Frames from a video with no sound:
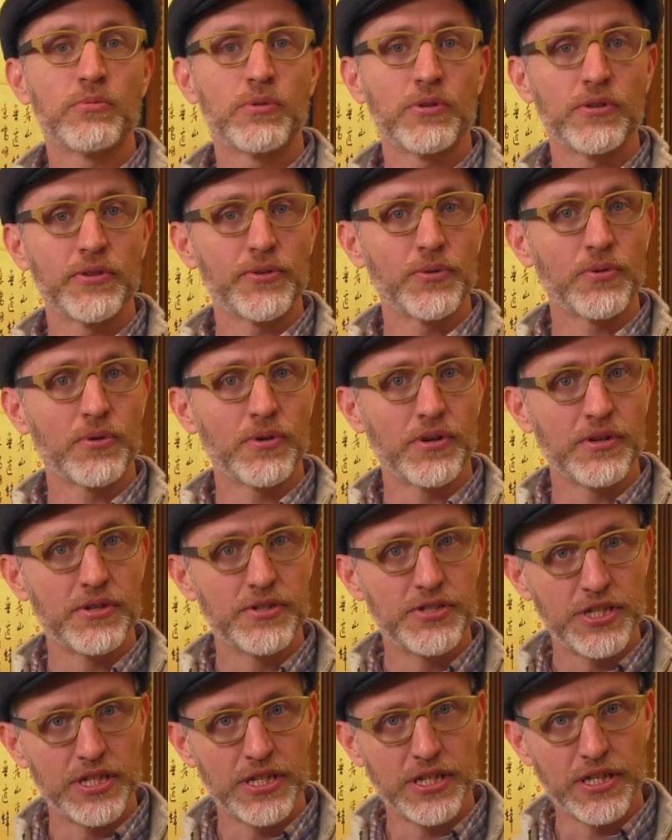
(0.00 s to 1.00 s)
world, or
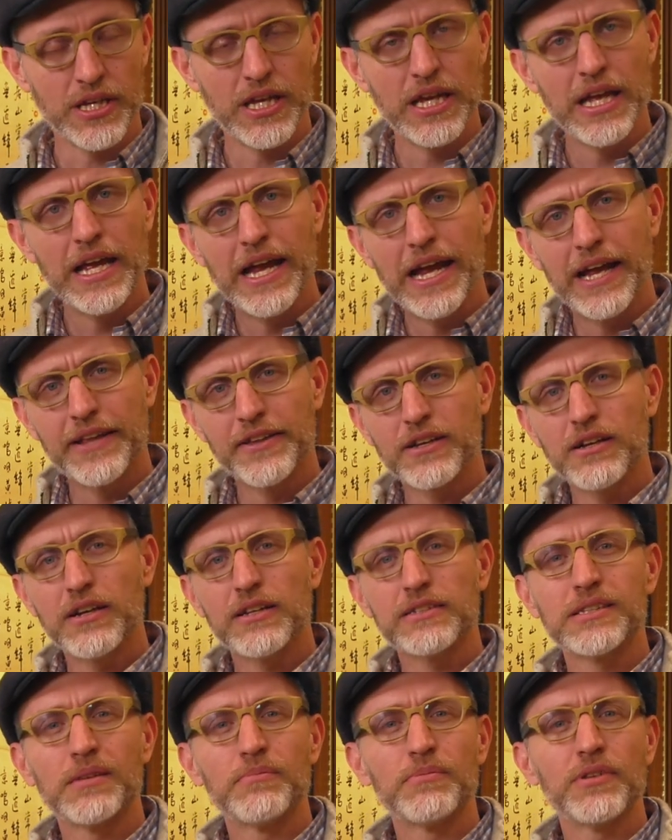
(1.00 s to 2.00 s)
Jing, and the
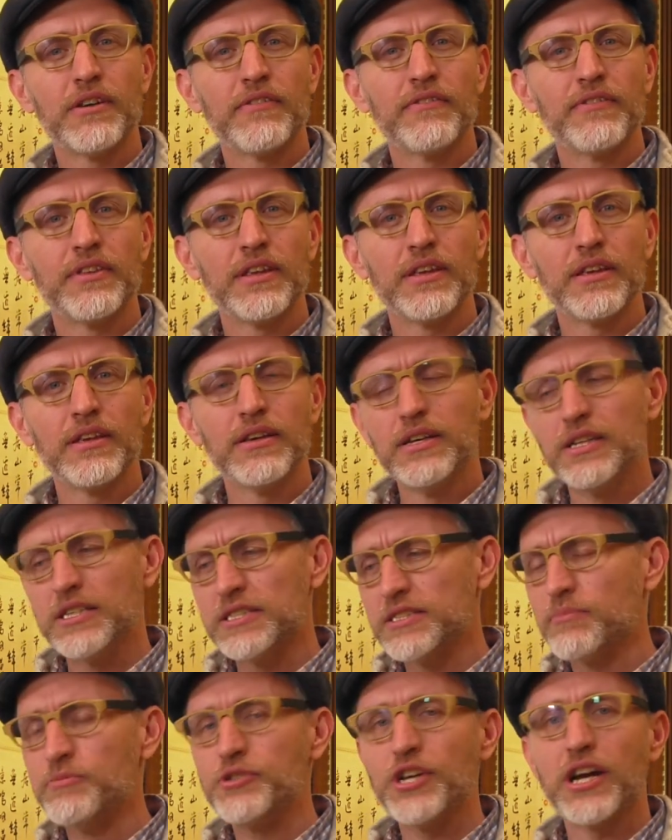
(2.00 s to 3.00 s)
concept of the
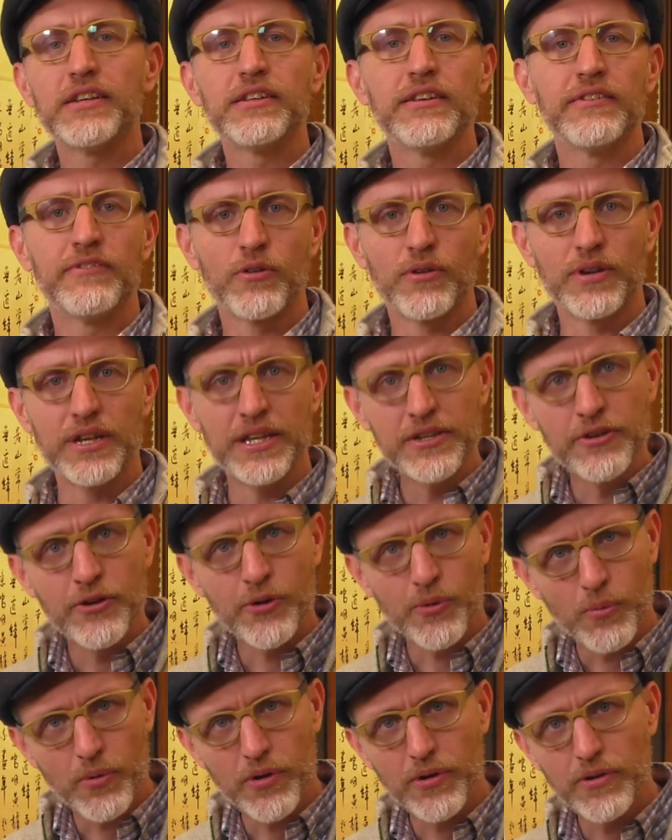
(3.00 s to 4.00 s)
subjective or
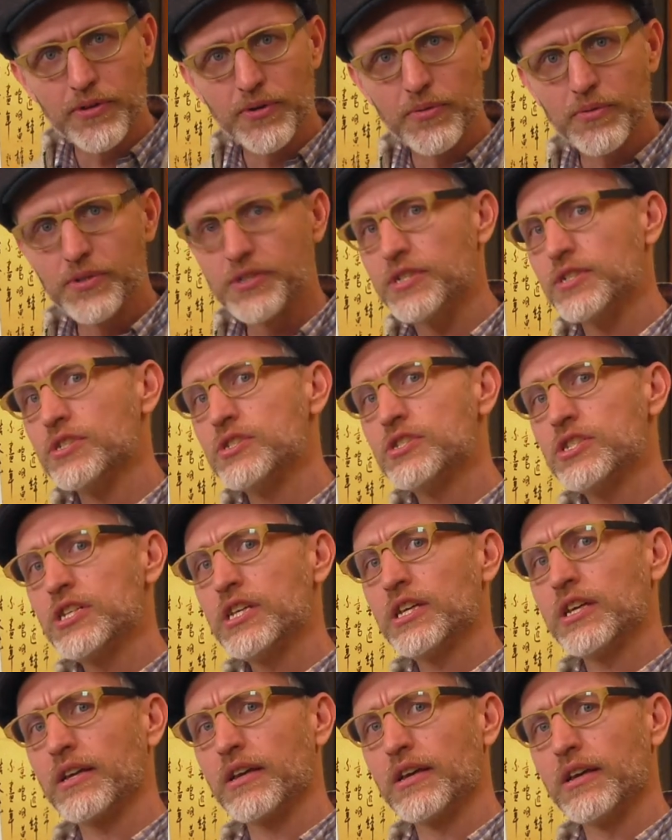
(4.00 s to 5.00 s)
inner world, which is
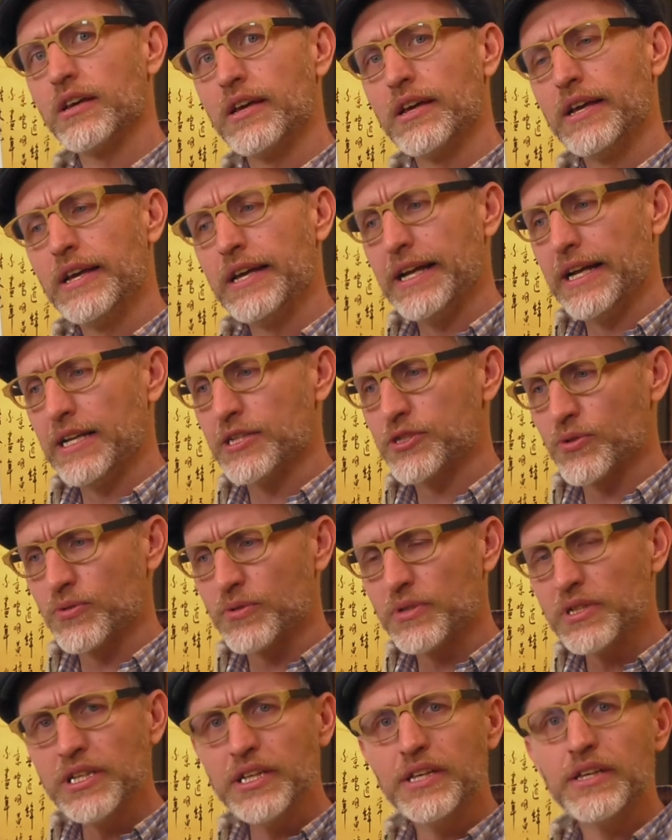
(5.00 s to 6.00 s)
Qing. And so
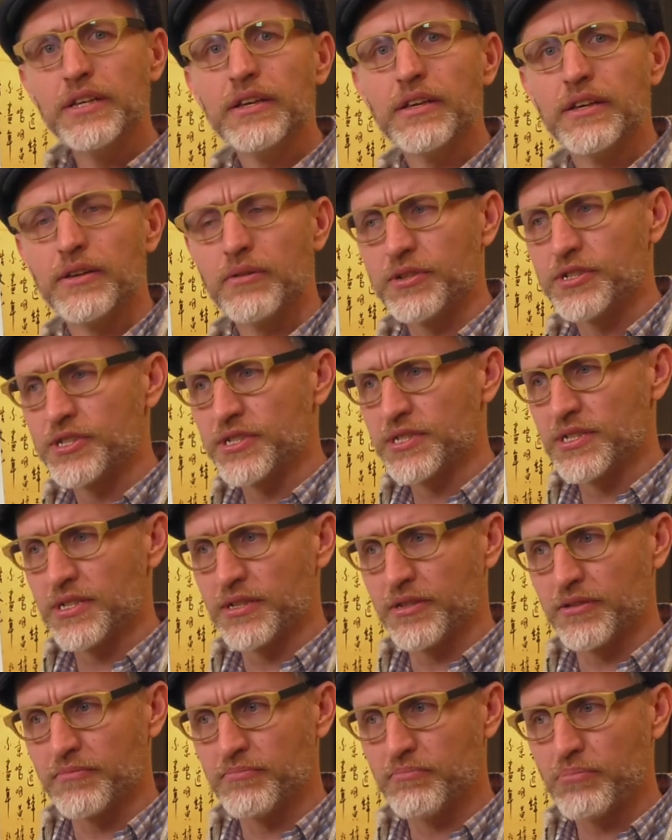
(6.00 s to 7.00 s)
Li Yi, which is
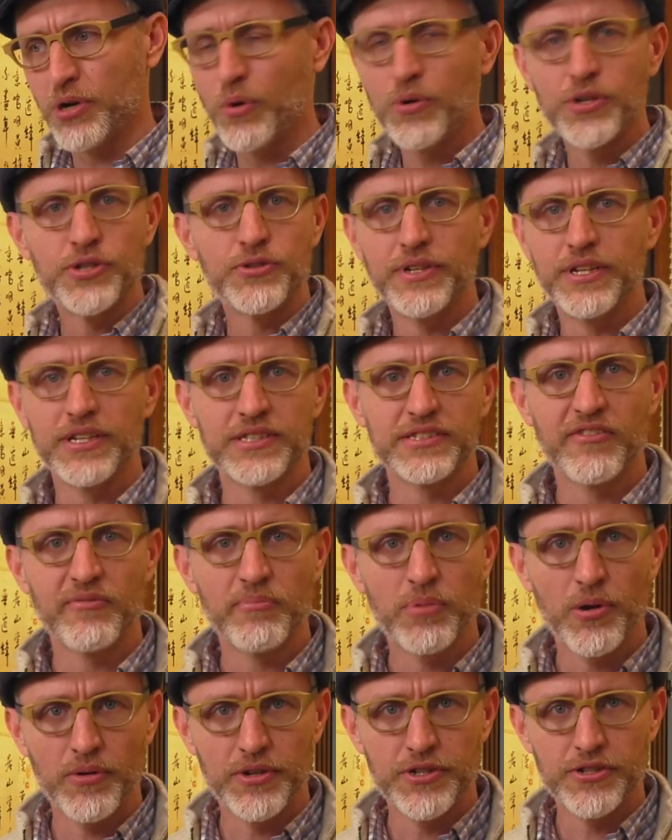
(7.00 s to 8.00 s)
the poetryness of
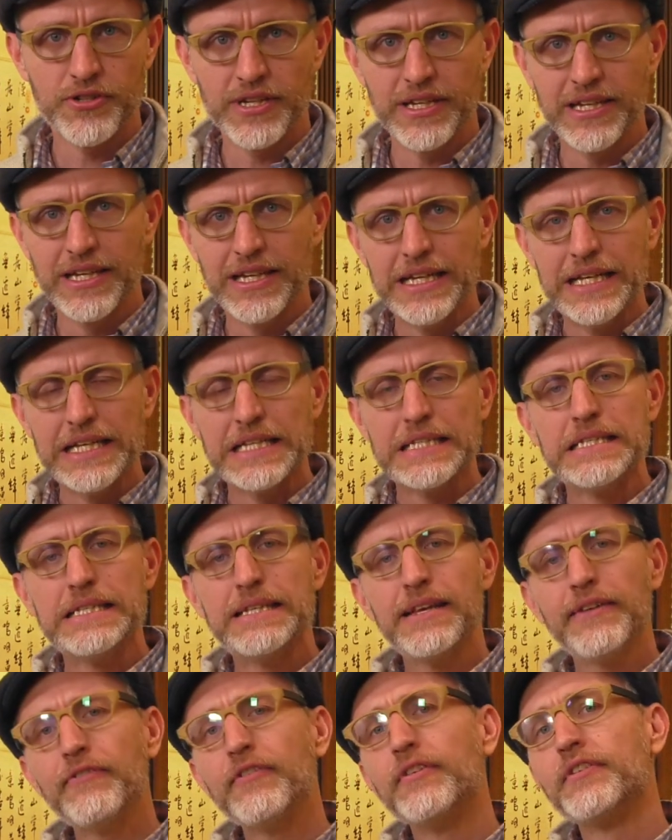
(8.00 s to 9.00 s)
poetry, is
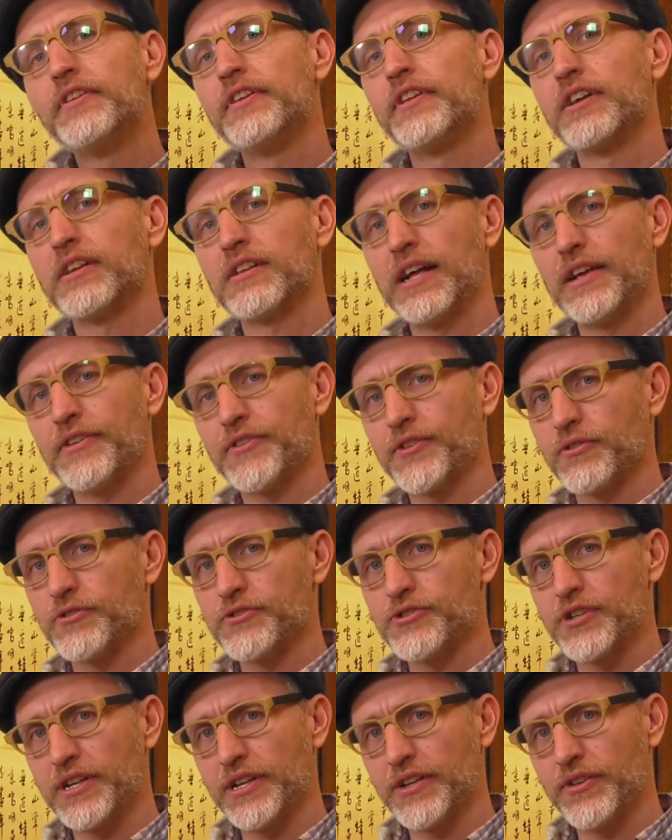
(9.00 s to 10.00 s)
different in the classical
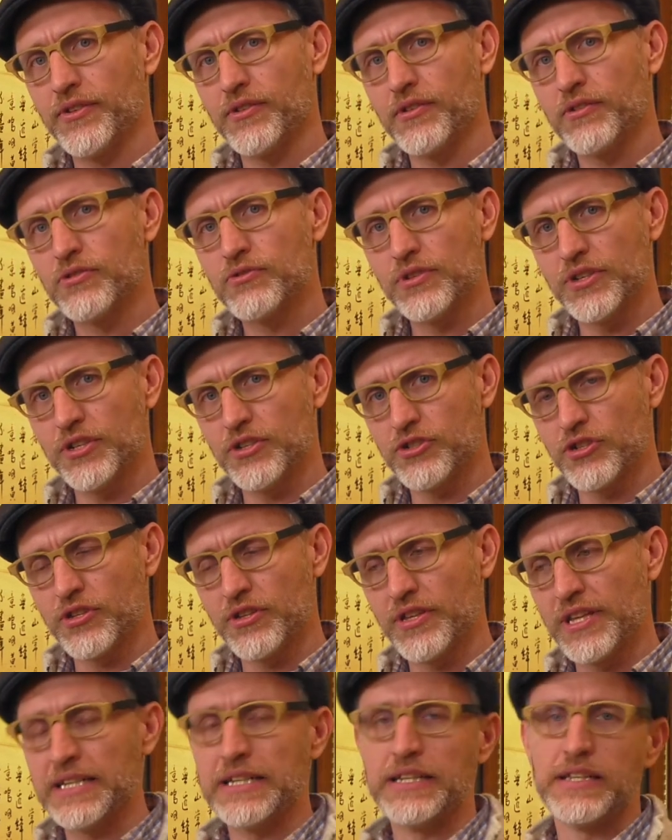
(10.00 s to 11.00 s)
Chinese
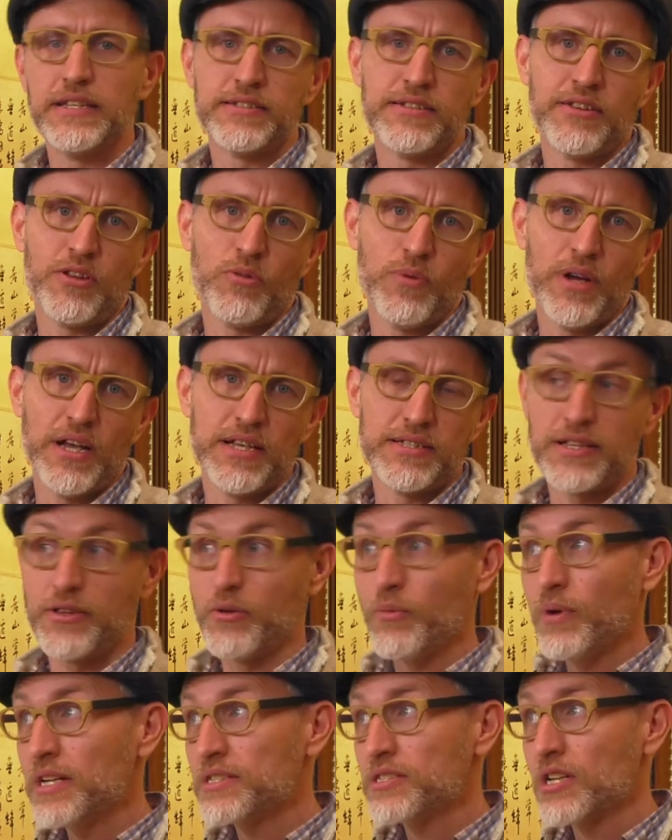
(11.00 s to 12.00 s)
tradition than it is in the West. In the
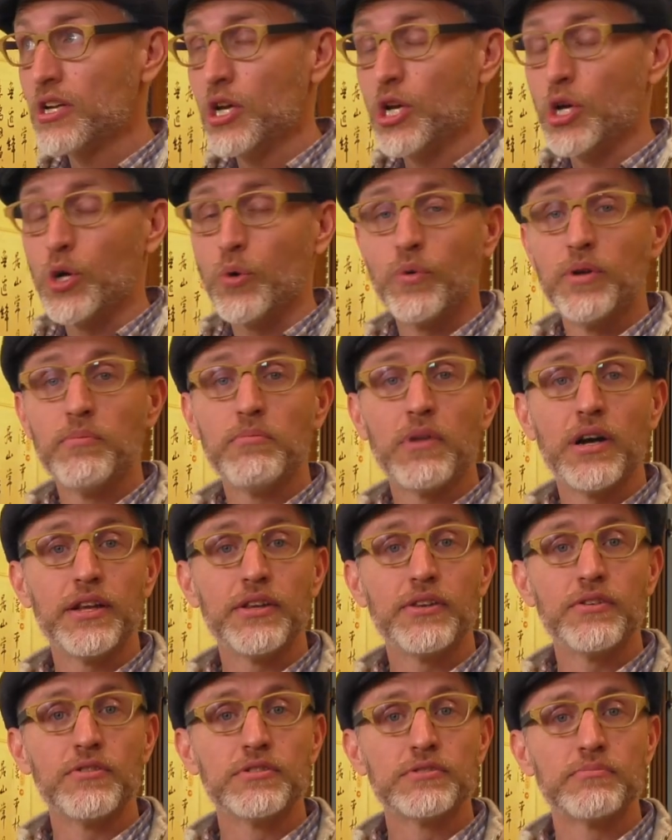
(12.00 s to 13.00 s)
West, we might
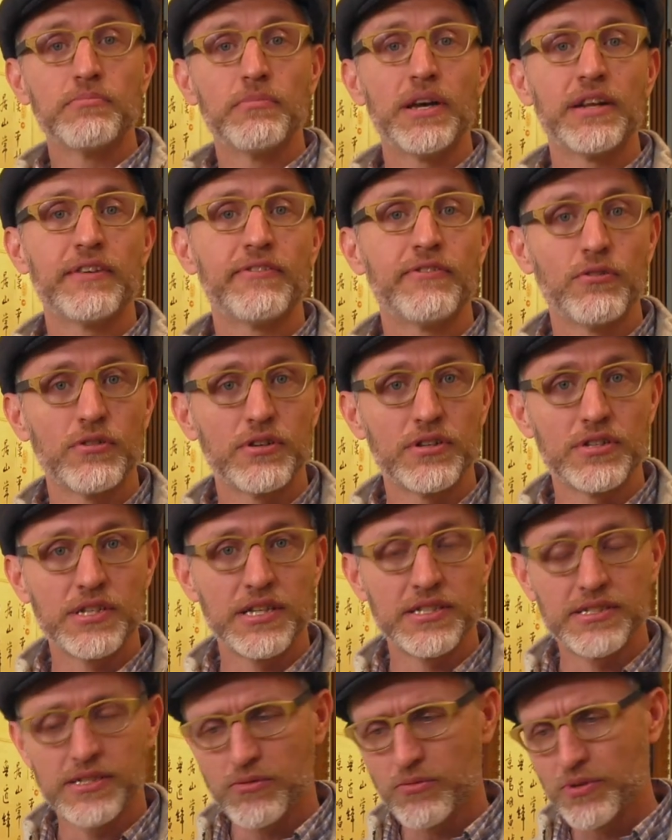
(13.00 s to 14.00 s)
use metaphors
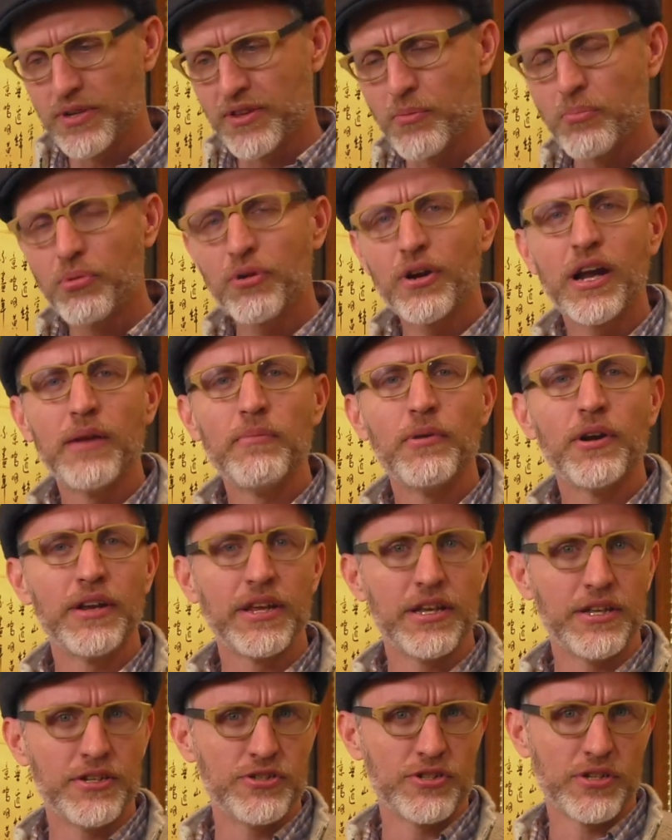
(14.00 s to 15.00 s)
as a, one of the
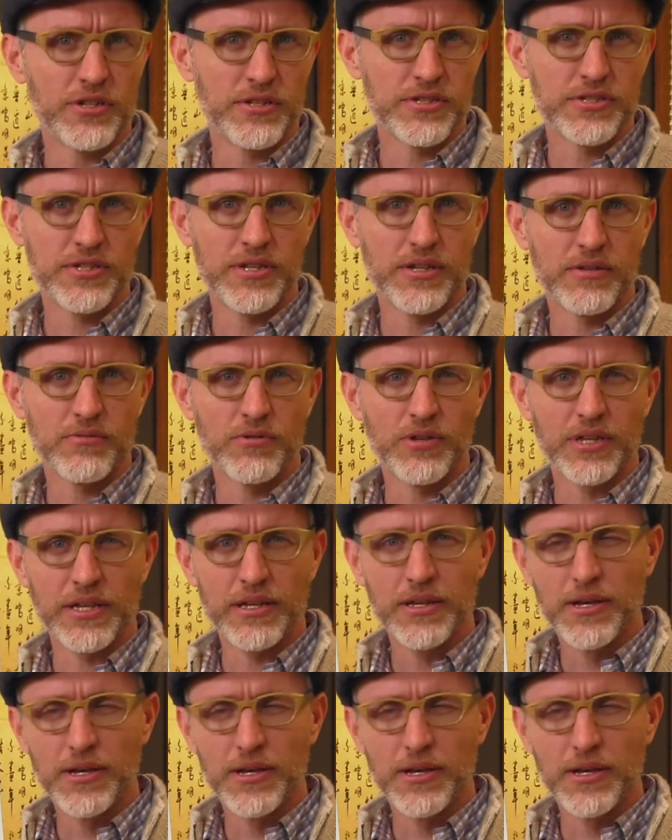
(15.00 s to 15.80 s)
primary engines that really